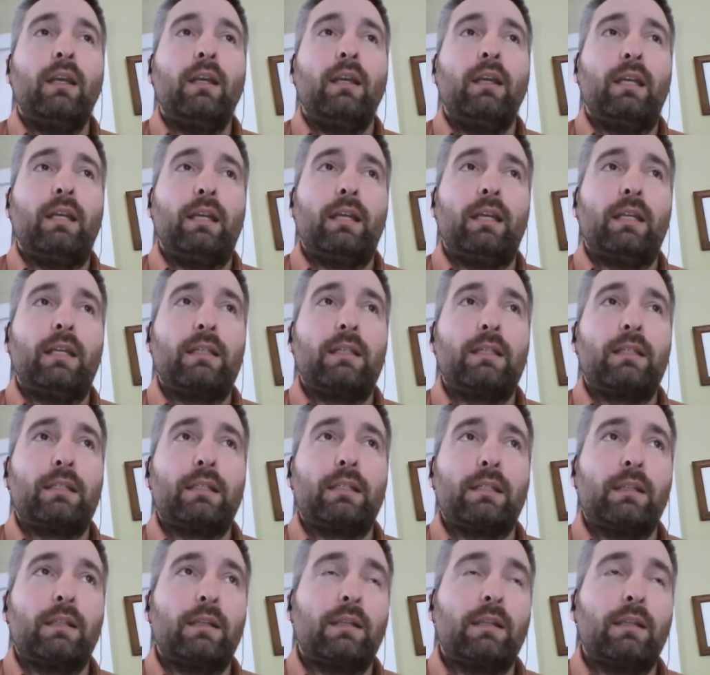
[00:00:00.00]
is
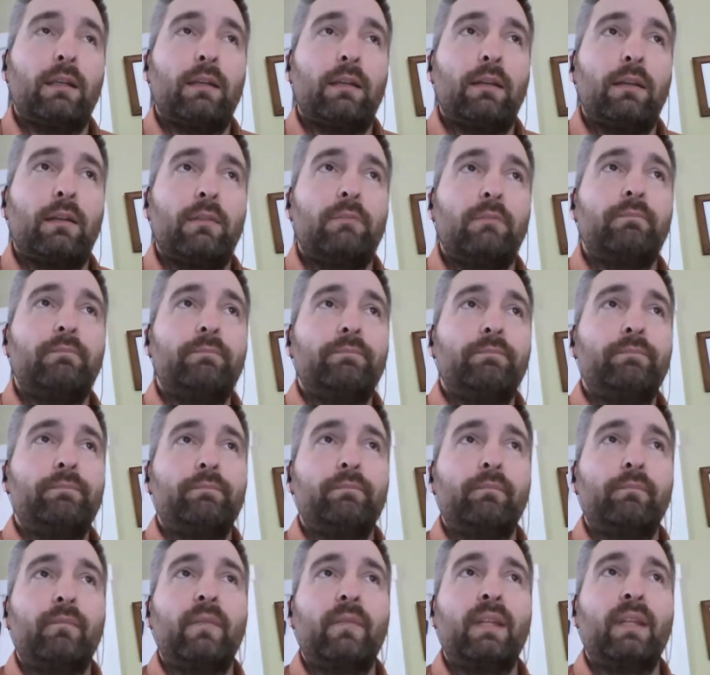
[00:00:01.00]

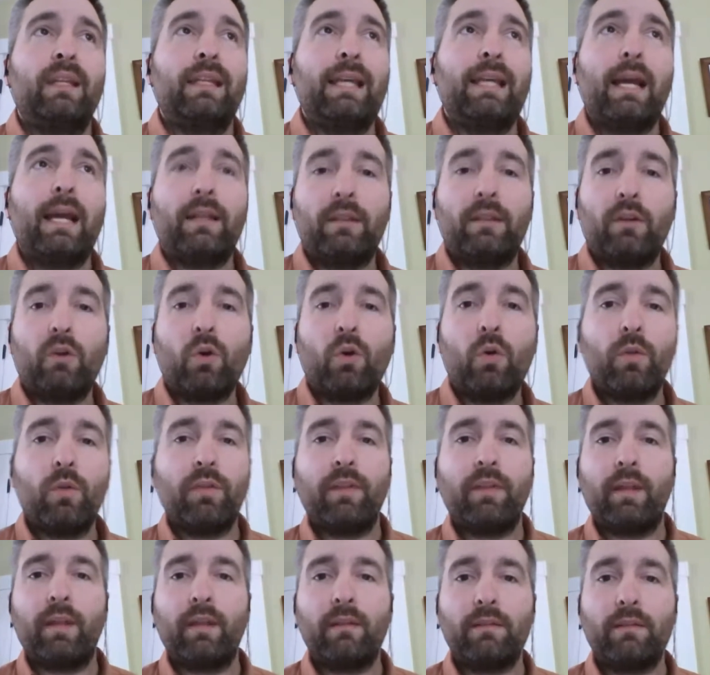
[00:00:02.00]
got their own
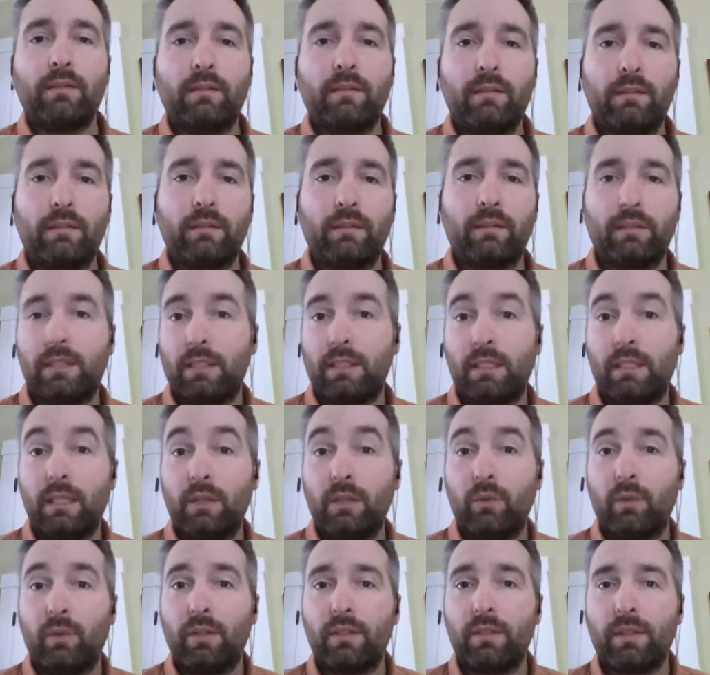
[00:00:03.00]
things to deal
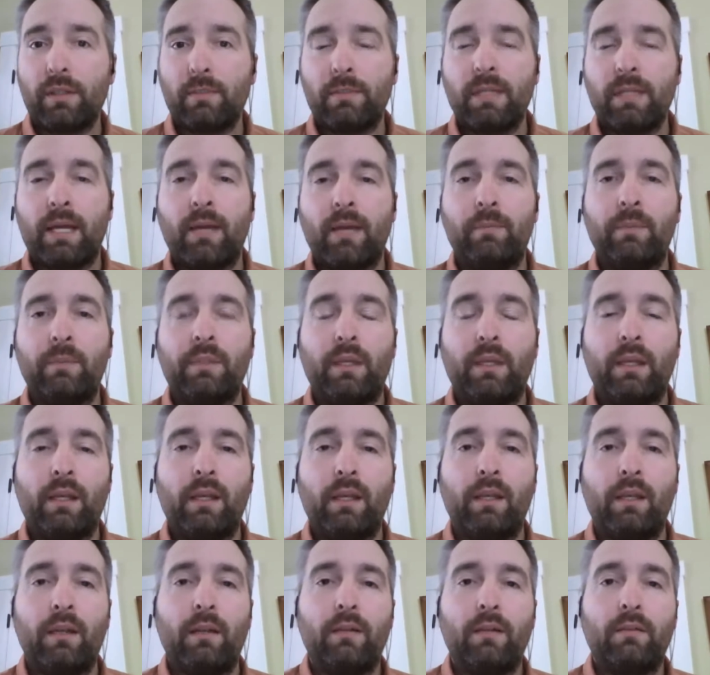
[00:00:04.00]
with sometimes,
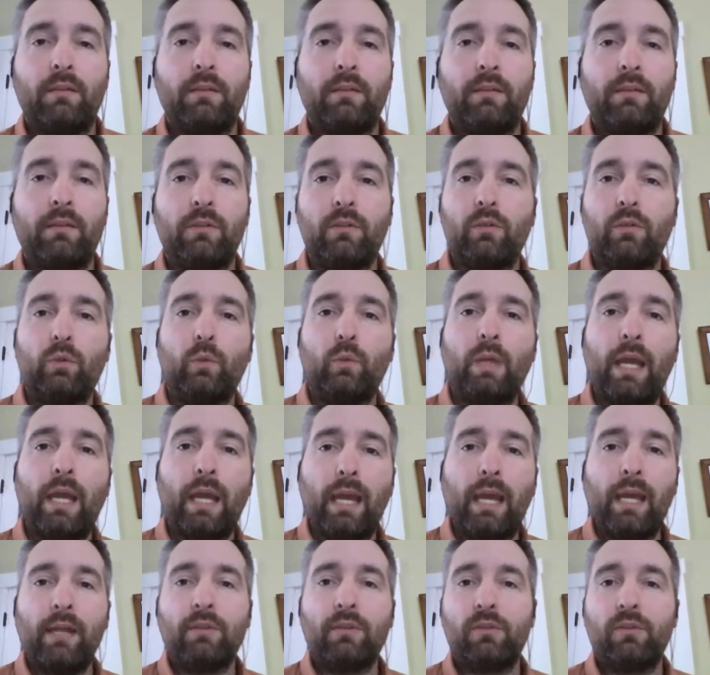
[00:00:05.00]
and to get
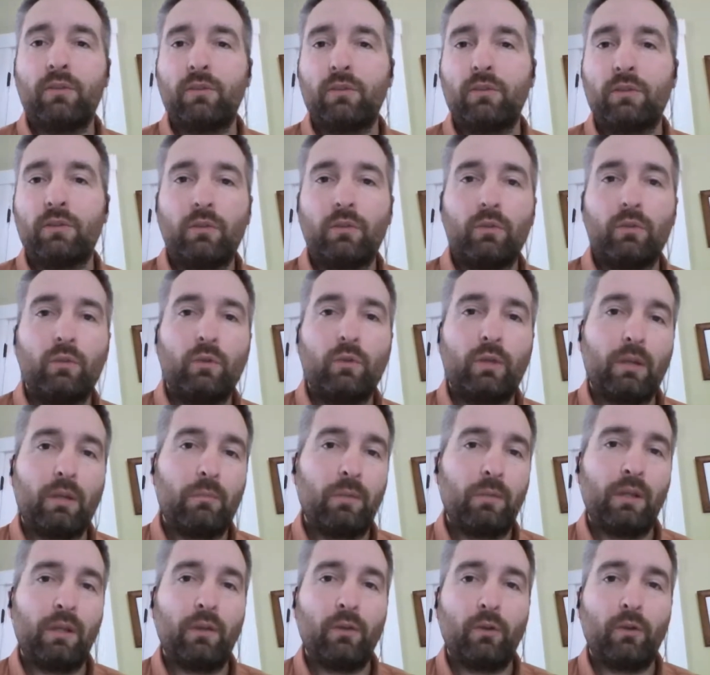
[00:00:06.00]
answers to can
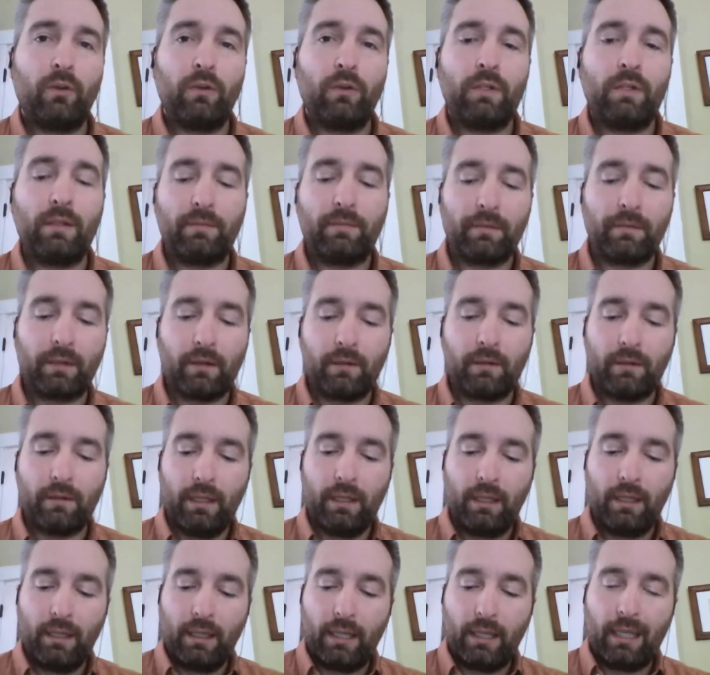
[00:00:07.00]
be a little difficult,
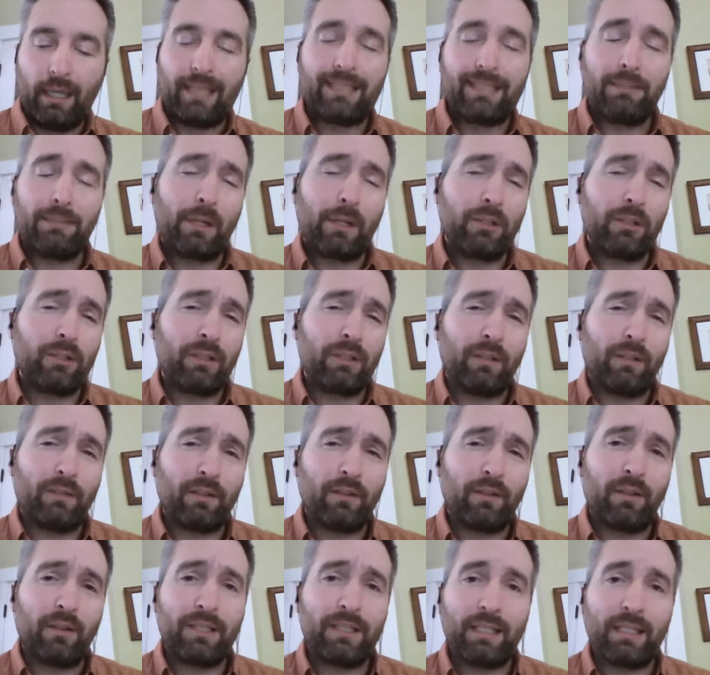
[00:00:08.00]
especially if
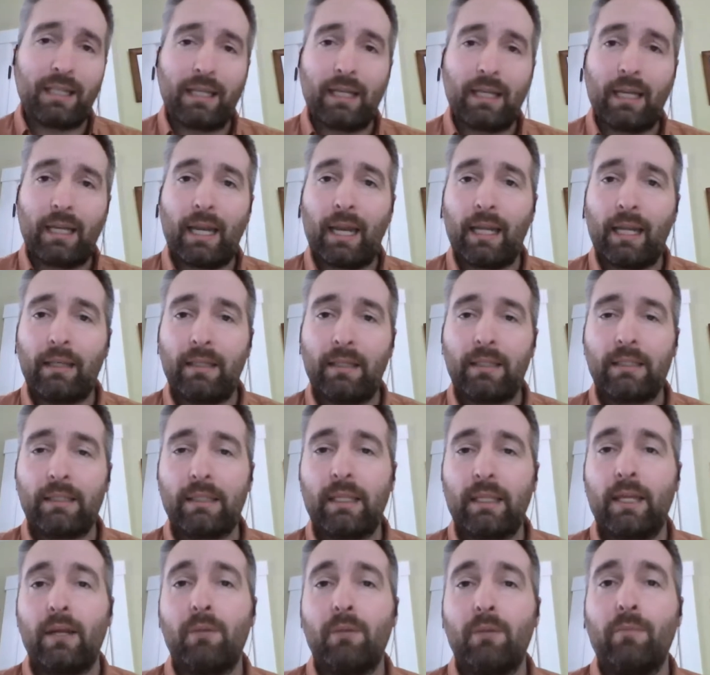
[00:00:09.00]
there isn't an analyst
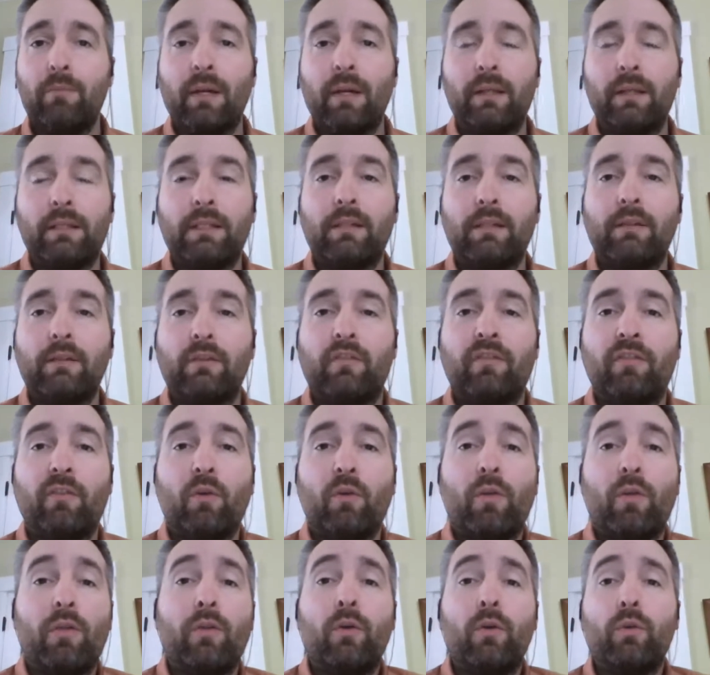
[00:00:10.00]
there. But
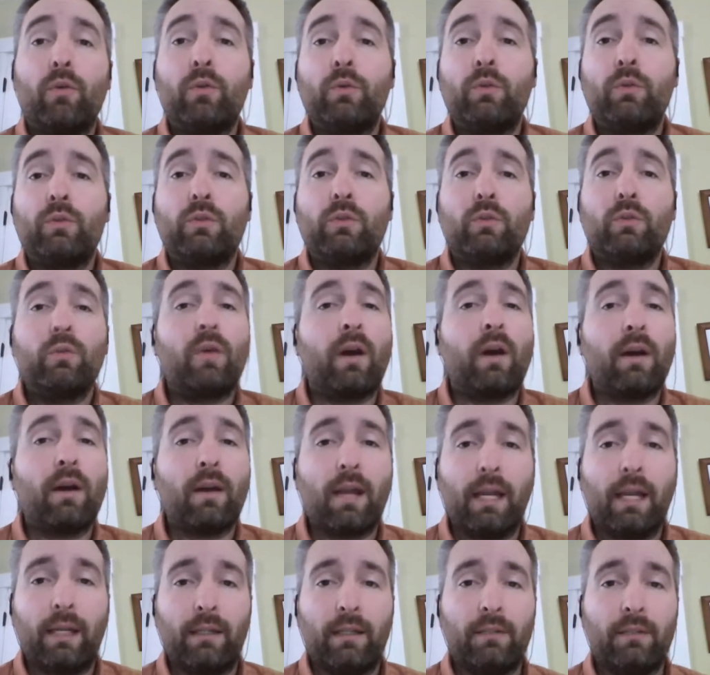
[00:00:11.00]
for those who are
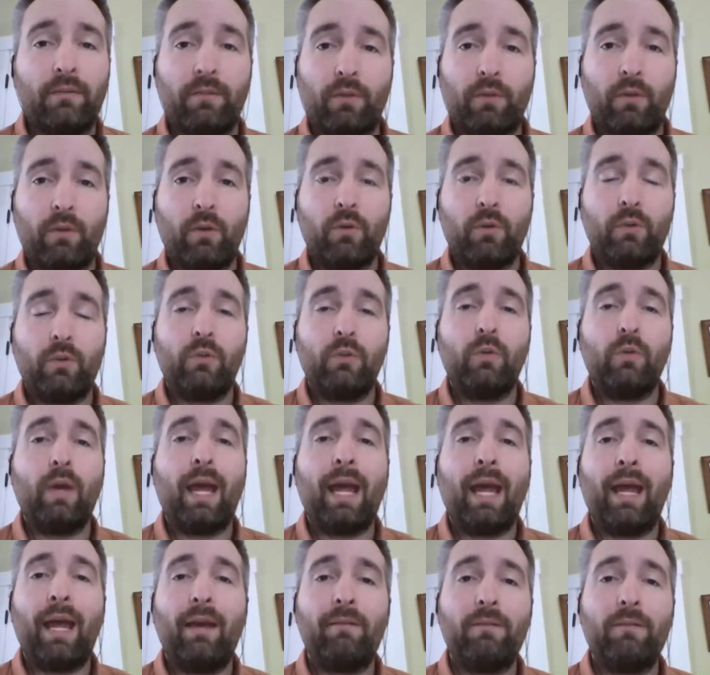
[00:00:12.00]
analysts, for those who
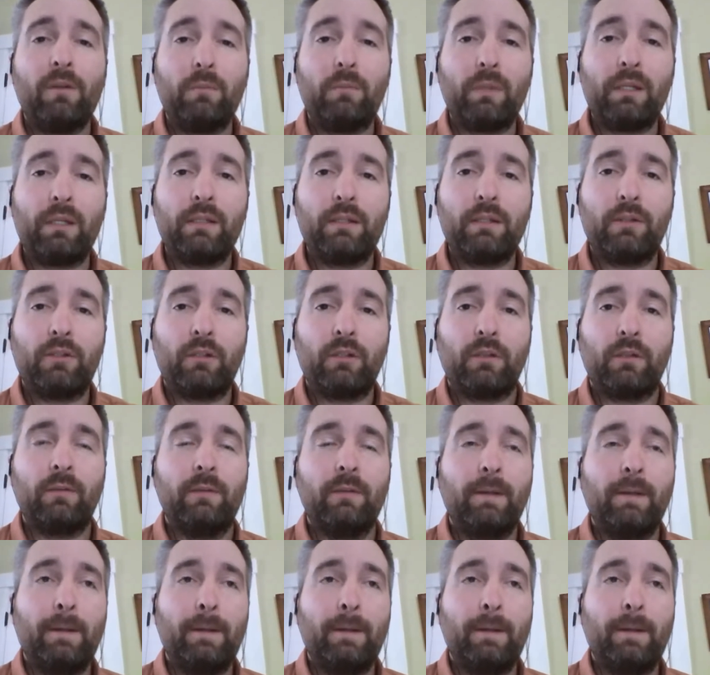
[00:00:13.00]
have the position,